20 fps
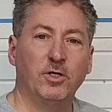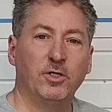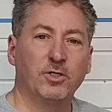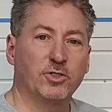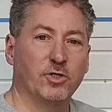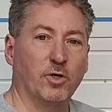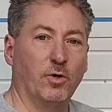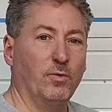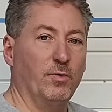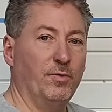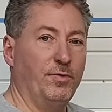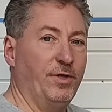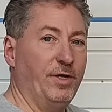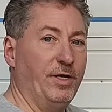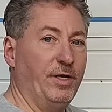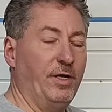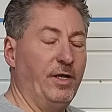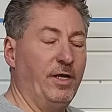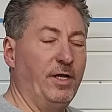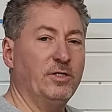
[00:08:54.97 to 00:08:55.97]
So
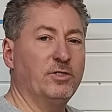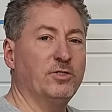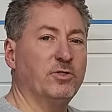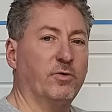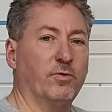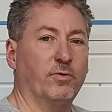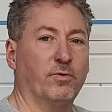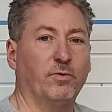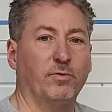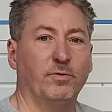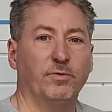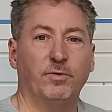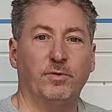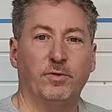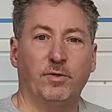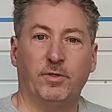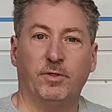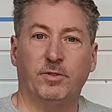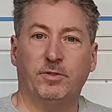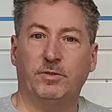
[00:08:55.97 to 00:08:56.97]
the
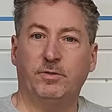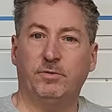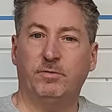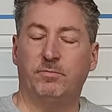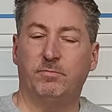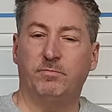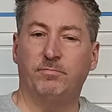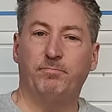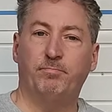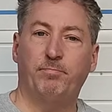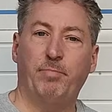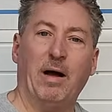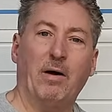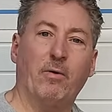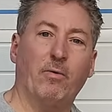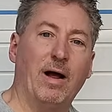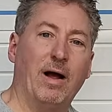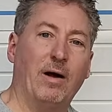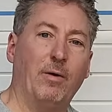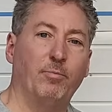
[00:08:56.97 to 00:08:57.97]
internal
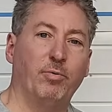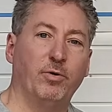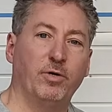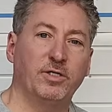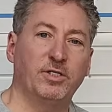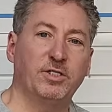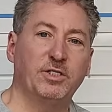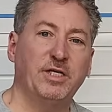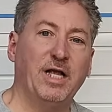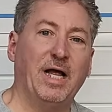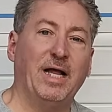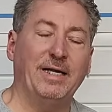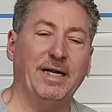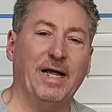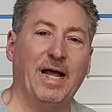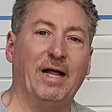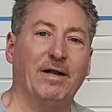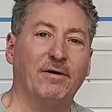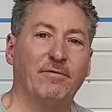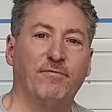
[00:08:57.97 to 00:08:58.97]
power output is set
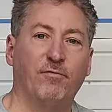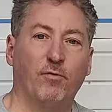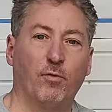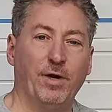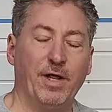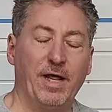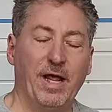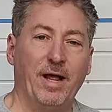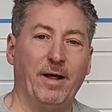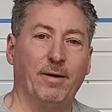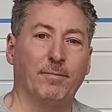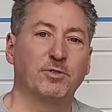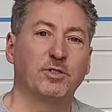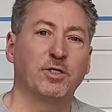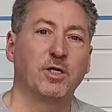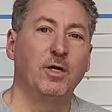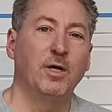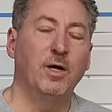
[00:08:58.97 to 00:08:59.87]
at 40 amps.